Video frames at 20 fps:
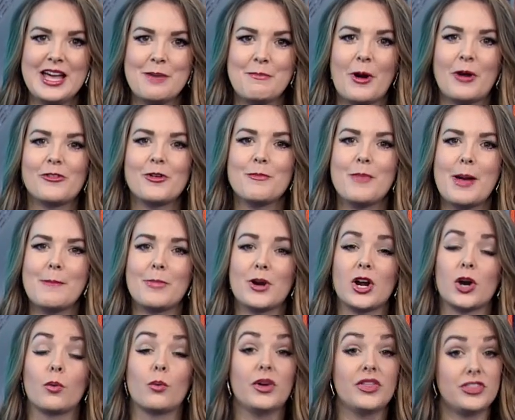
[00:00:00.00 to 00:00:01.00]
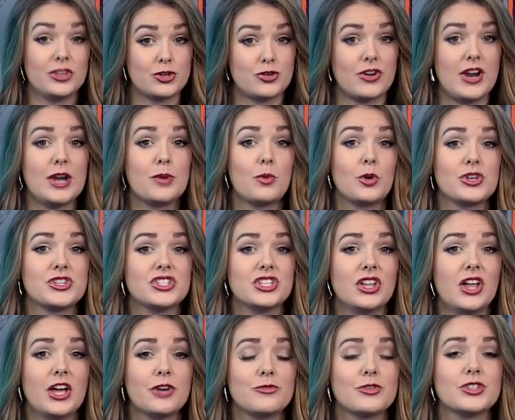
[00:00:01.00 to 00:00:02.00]
But remember, with the trade war
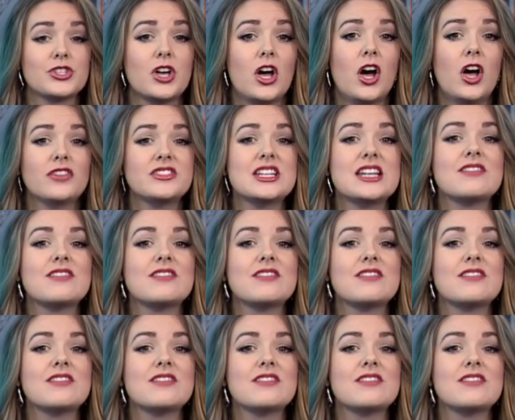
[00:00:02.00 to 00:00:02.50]
still unresolved,